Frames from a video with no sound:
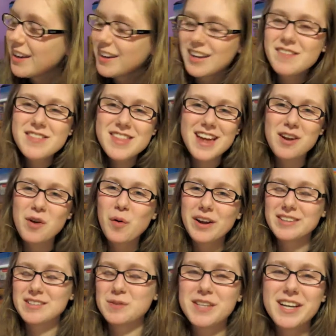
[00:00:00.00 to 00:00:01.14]
Even that
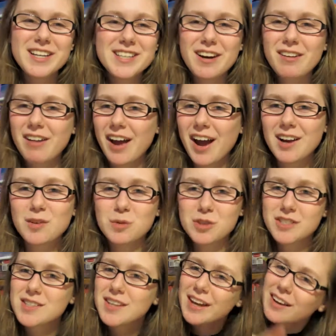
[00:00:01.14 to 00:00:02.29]
noise, it was like a pterodactyl was
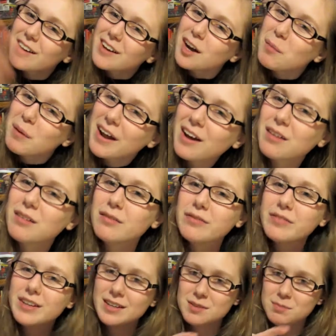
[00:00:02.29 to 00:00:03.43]
just coming out of
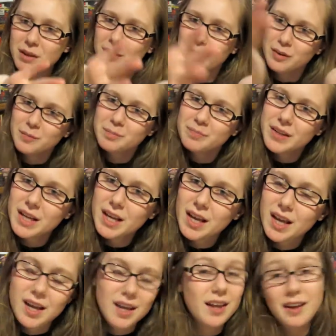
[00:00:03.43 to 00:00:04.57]
his mother.
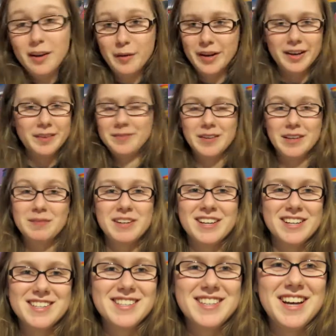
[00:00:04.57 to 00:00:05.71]
Okay, I'm gonna
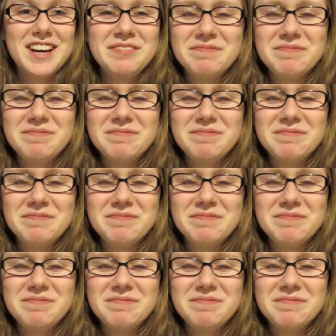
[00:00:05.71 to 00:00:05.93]
stop.